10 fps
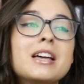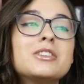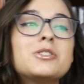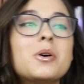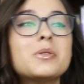
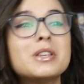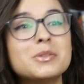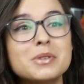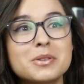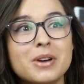So
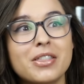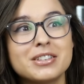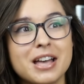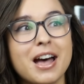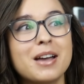this was around the
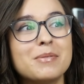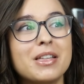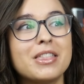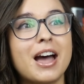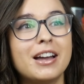time
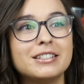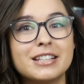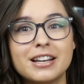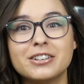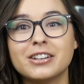that
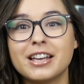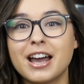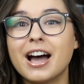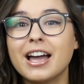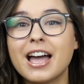Daniel and
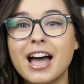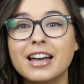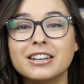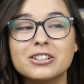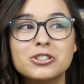I
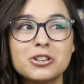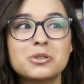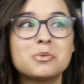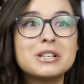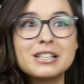had
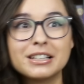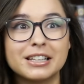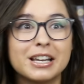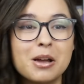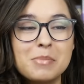just
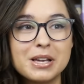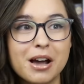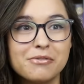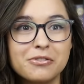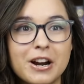recently
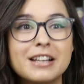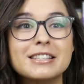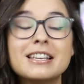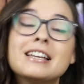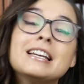become
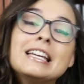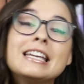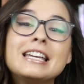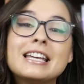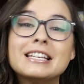friends.
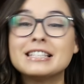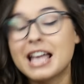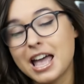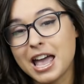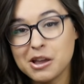He is
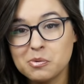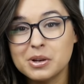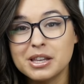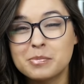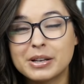a
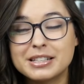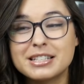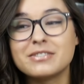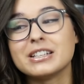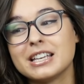really big
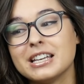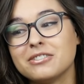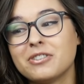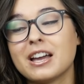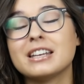Stephen
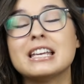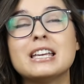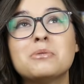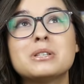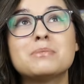King fan.
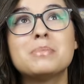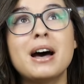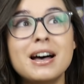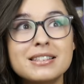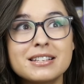He was
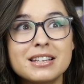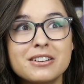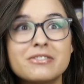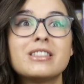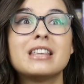
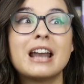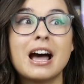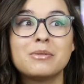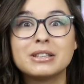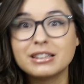positive that
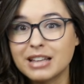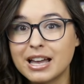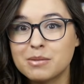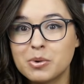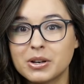I would
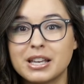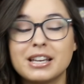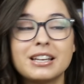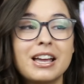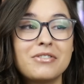like more
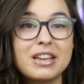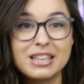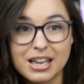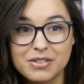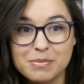King if I
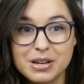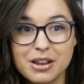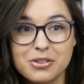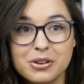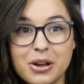gave him
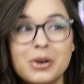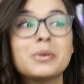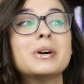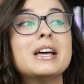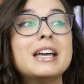another
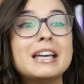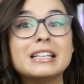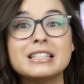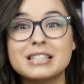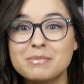go.
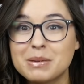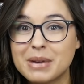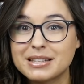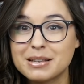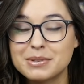He sent me
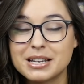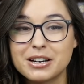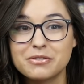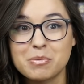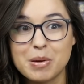Pet
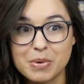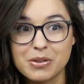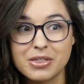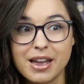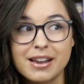Sematary for my
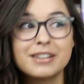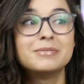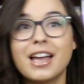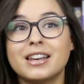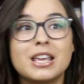birthday,
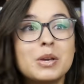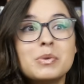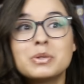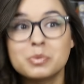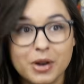and he
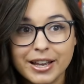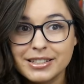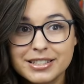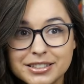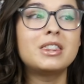was
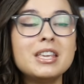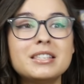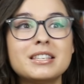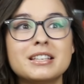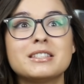right.
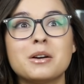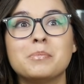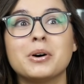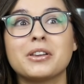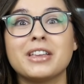This is a
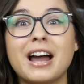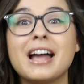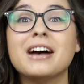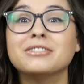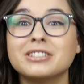book that I
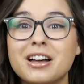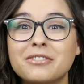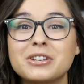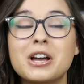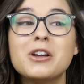have
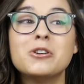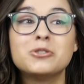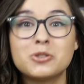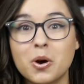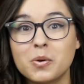loved
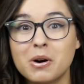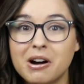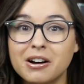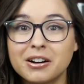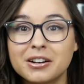so
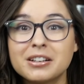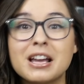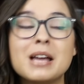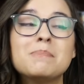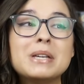hard
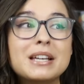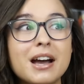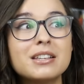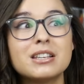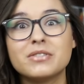
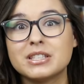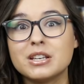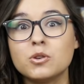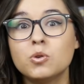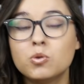because of its
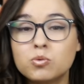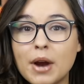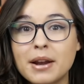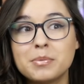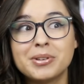
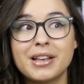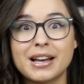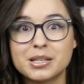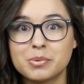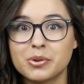incredible
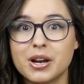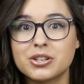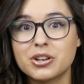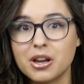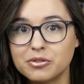
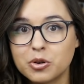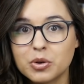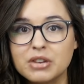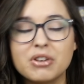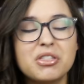exploration of
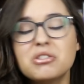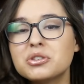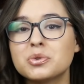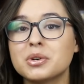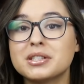grief. I think the
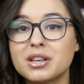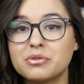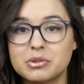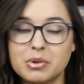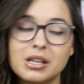story itself
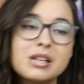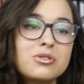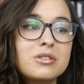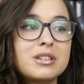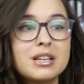was really
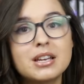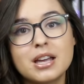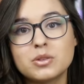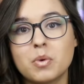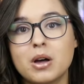interesting
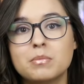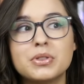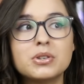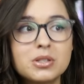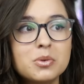as well, but
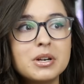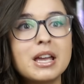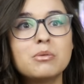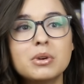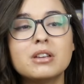the story,
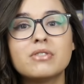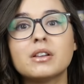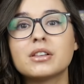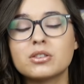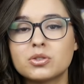it really
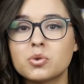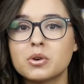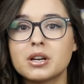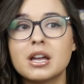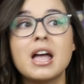felt like the
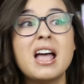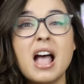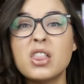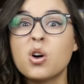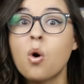story
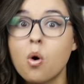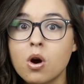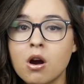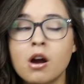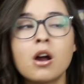and the
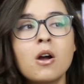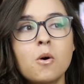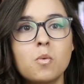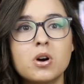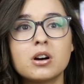horror
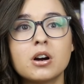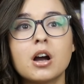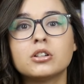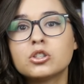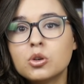were
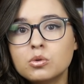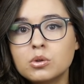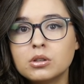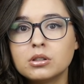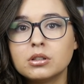a
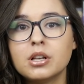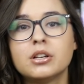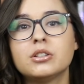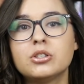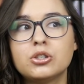tool
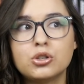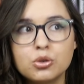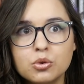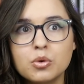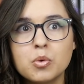
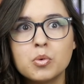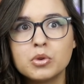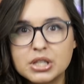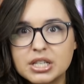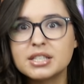to
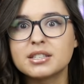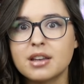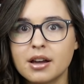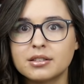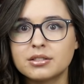
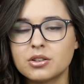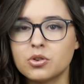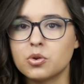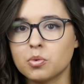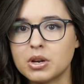discuss
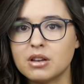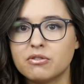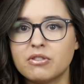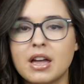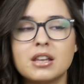
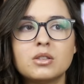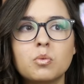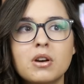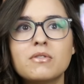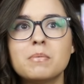grief. And it's
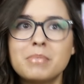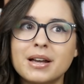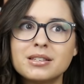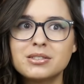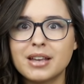one of the
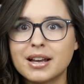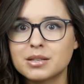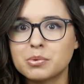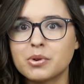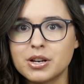best
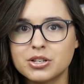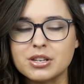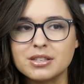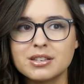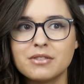
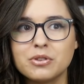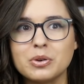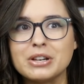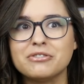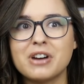explorations of
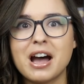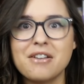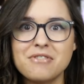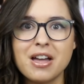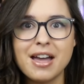grief
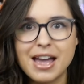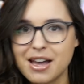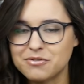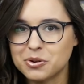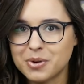I've
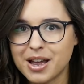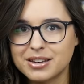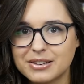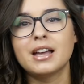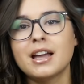ever
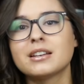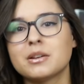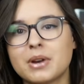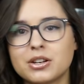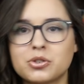read. And I
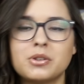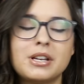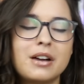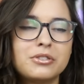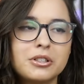read it
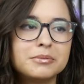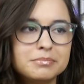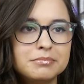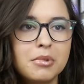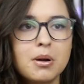shortly after
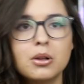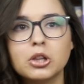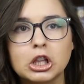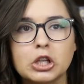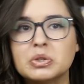
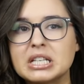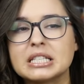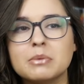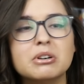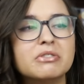losing
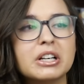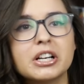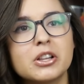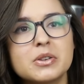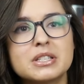someone very
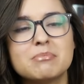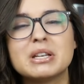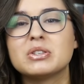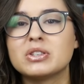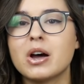close to
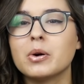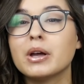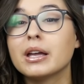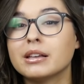me, so